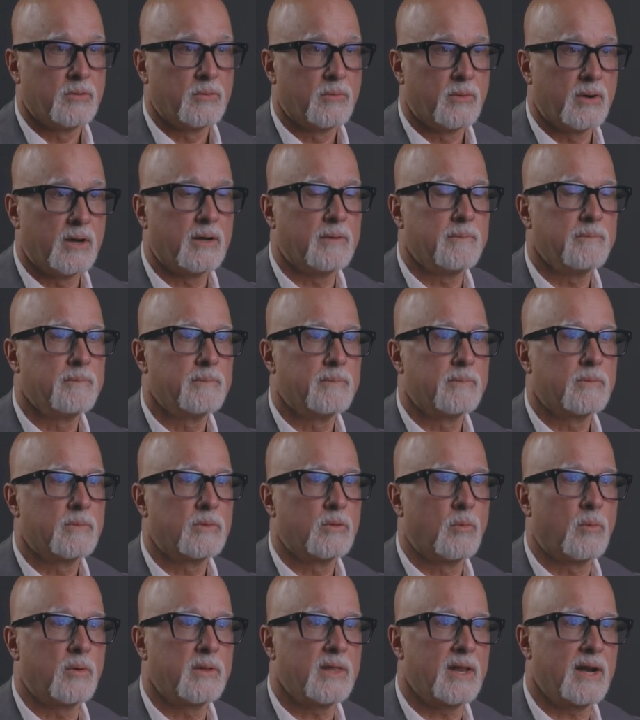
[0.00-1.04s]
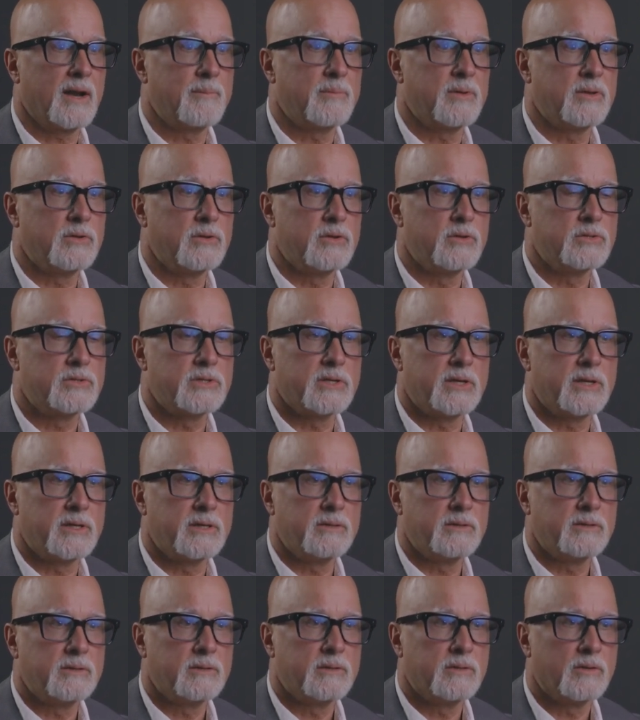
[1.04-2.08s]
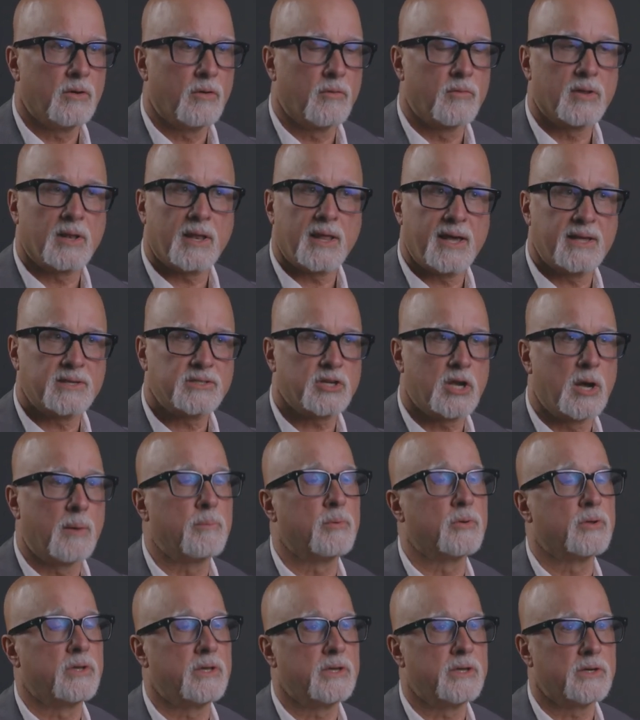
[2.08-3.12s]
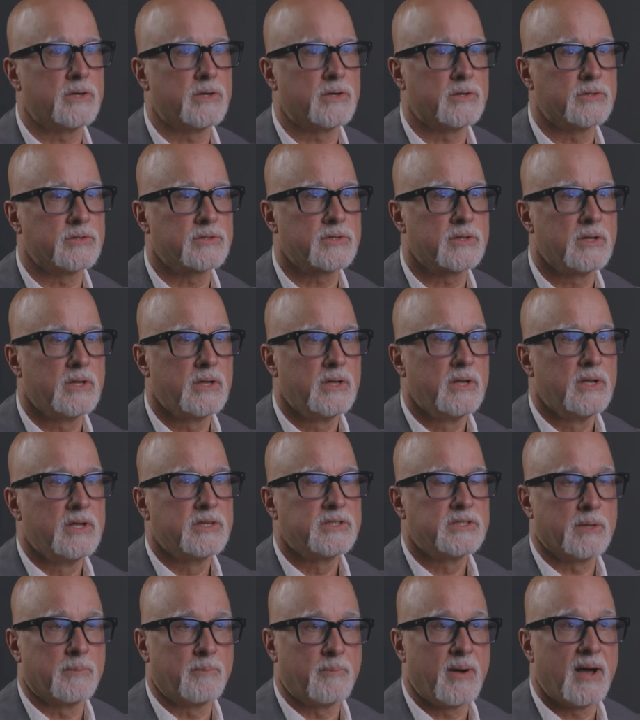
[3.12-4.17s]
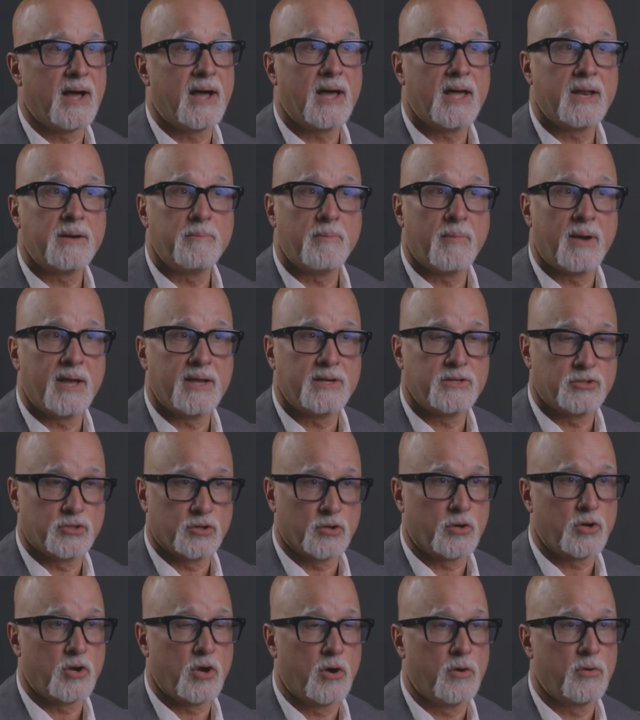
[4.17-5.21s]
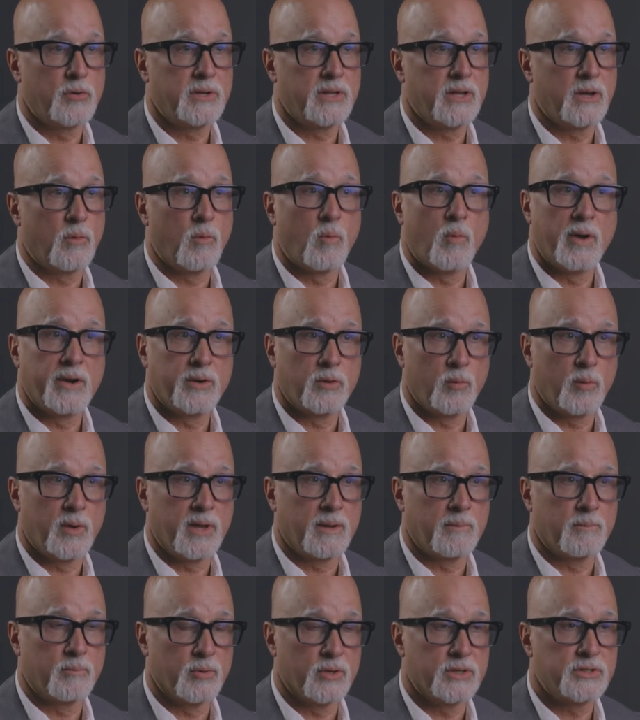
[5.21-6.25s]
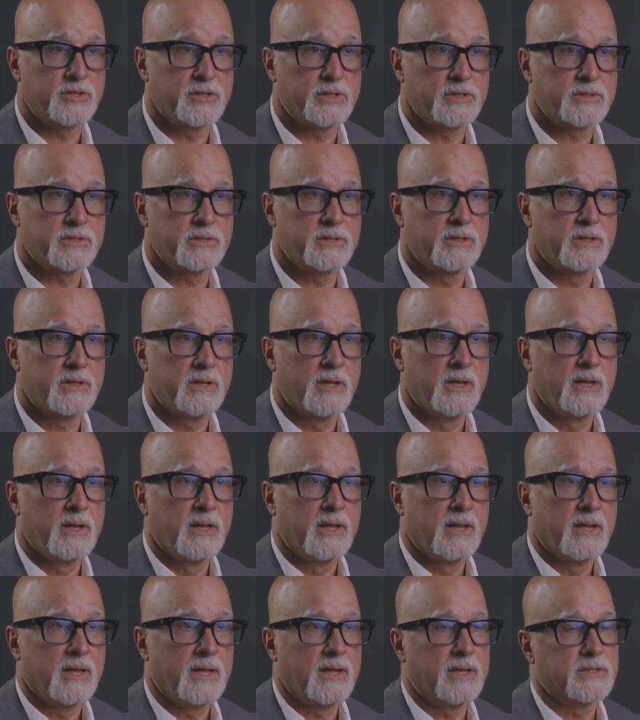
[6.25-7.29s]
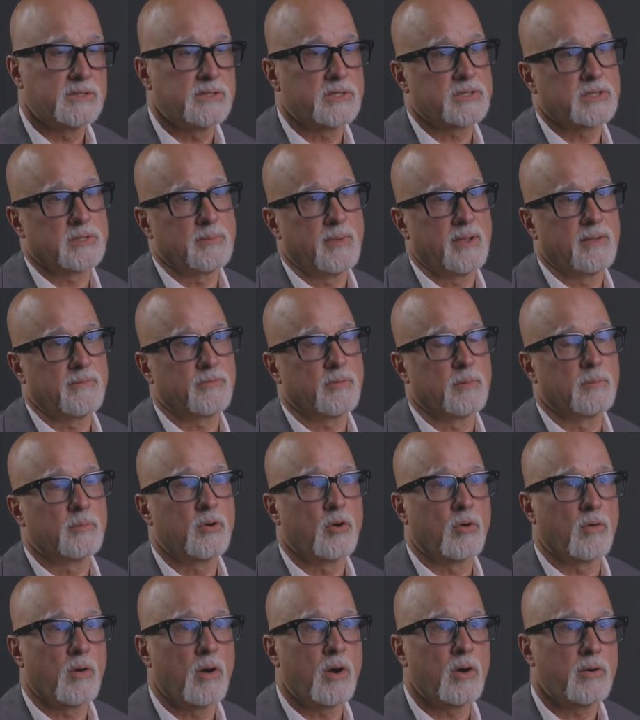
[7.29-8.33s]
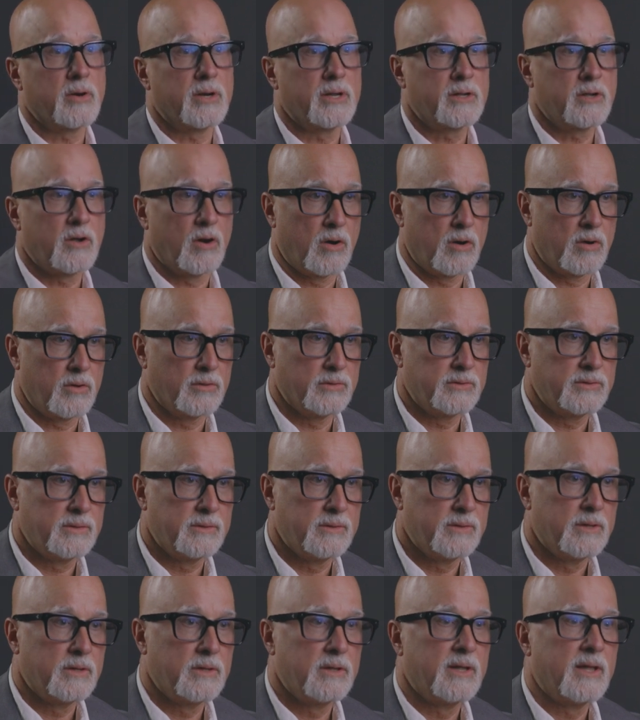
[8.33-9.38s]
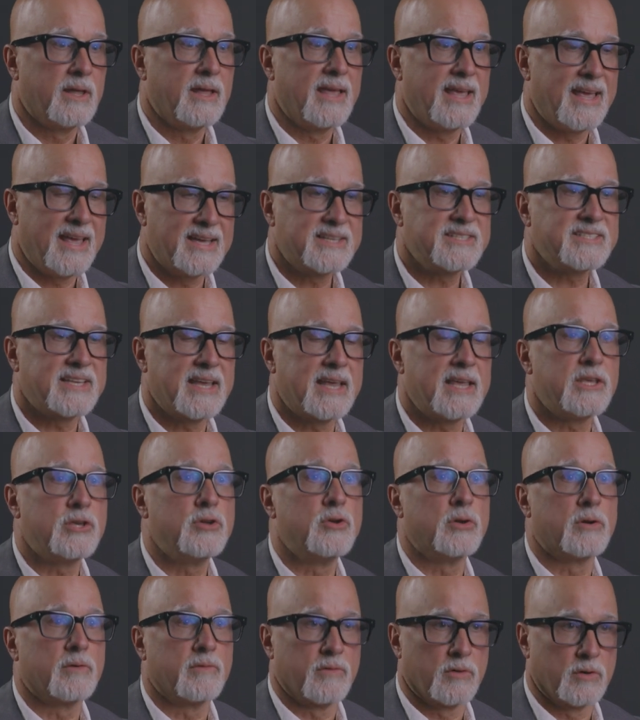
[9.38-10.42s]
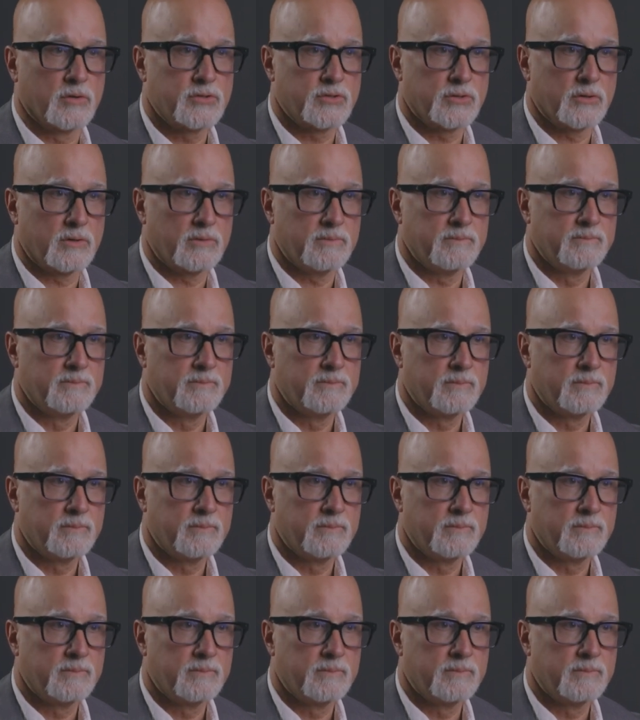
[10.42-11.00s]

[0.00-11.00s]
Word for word: Well, the one that I've been using over the last couple years to bond my zirconia one-wing bridges is a cement from Kuraray called SA Universal.